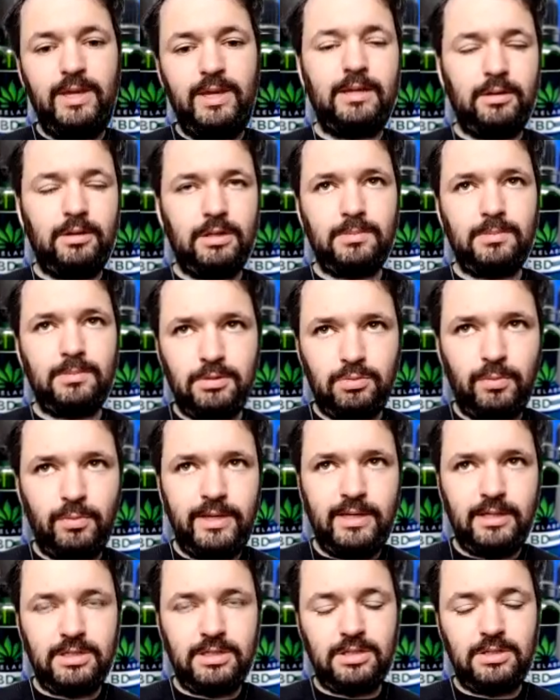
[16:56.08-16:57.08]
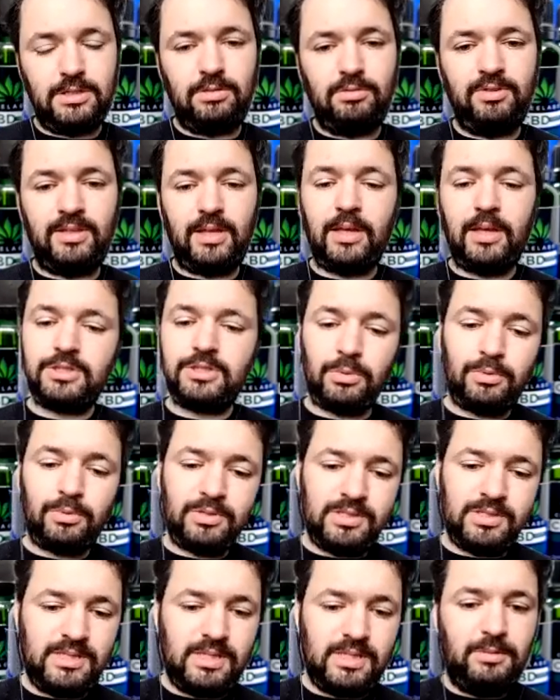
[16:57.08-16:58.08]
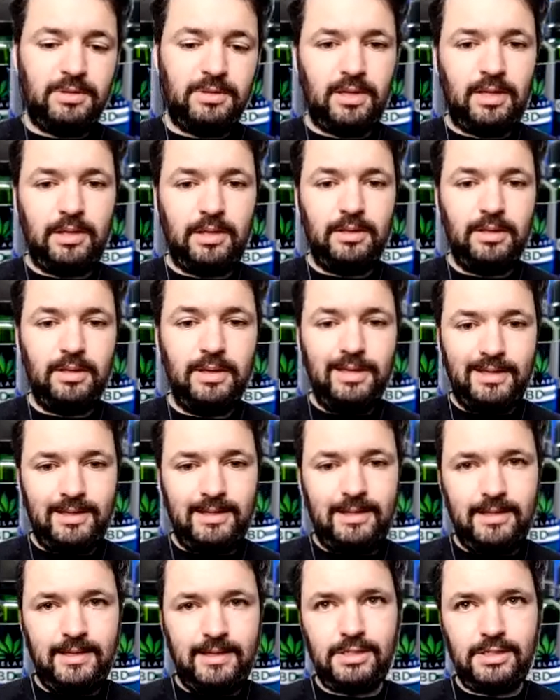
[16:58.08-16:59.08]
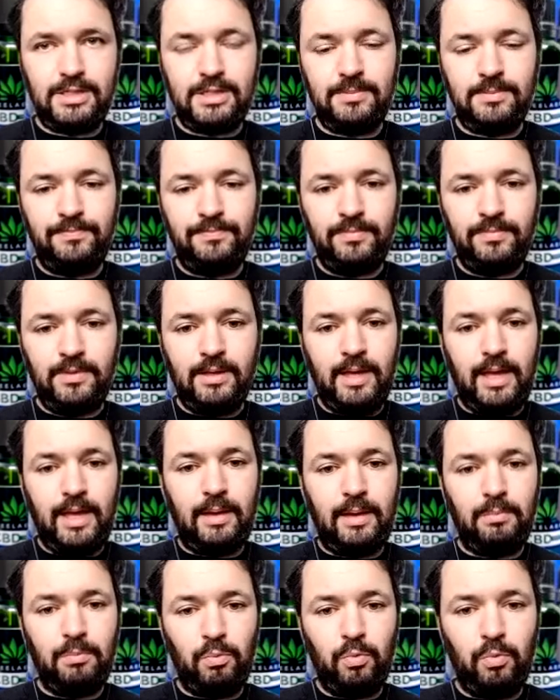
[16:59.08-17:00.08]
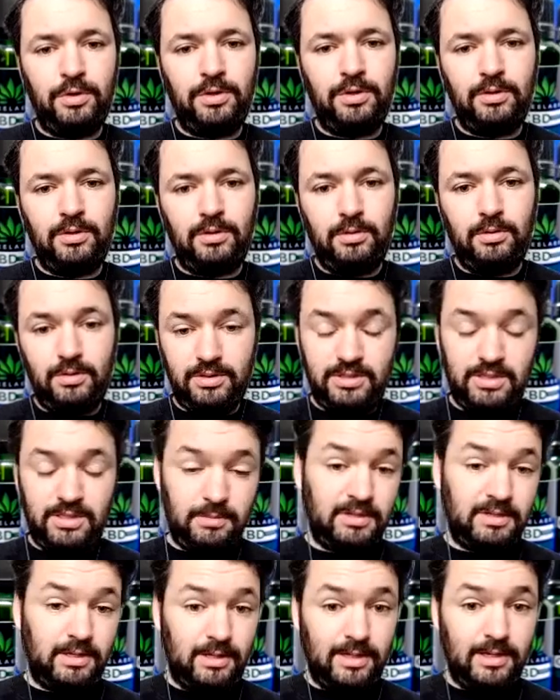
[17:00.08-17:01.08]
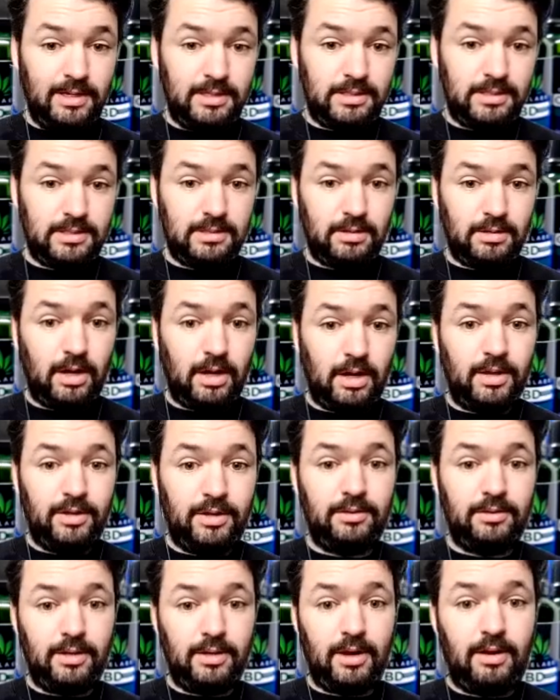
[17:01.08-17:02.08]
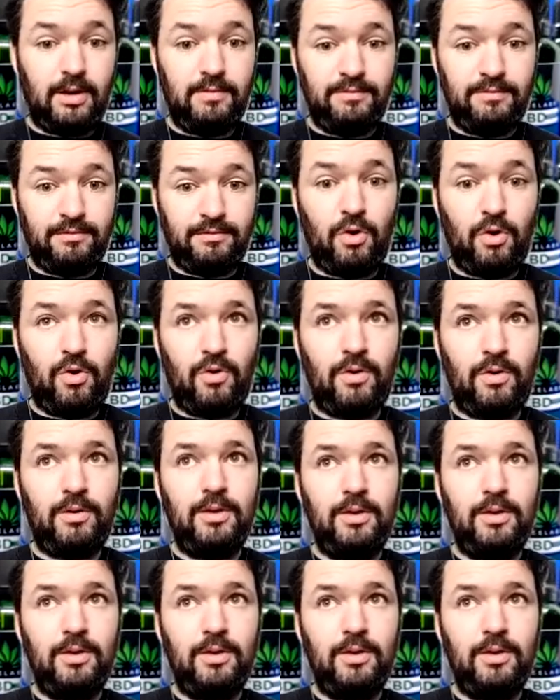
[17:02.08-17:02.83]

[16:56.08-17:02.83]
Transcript: suppose weakness and stuff like that. So is CBD is on there for